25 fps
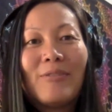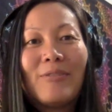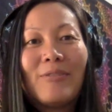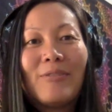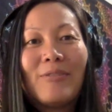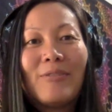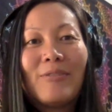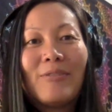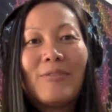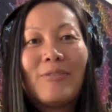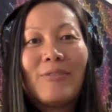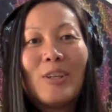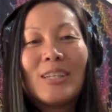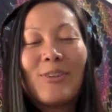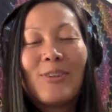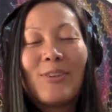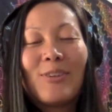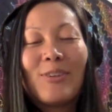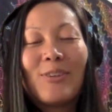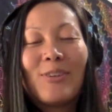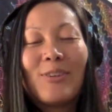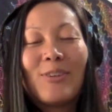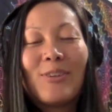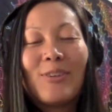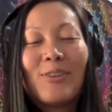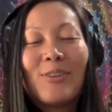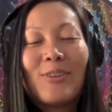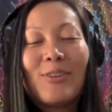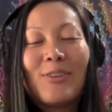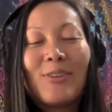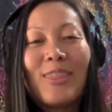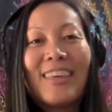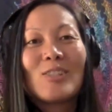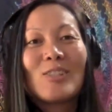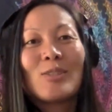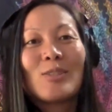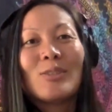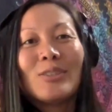done different things
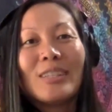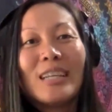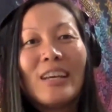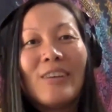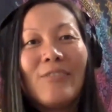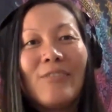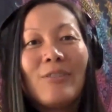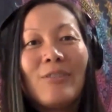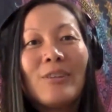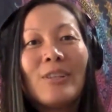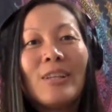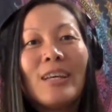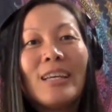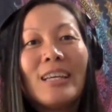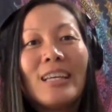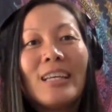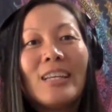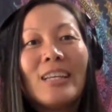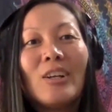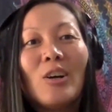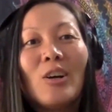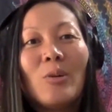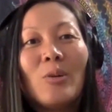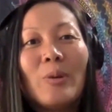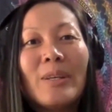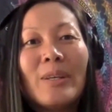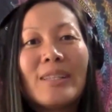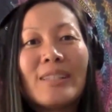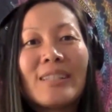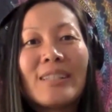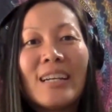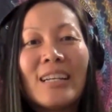externally, I feel like it always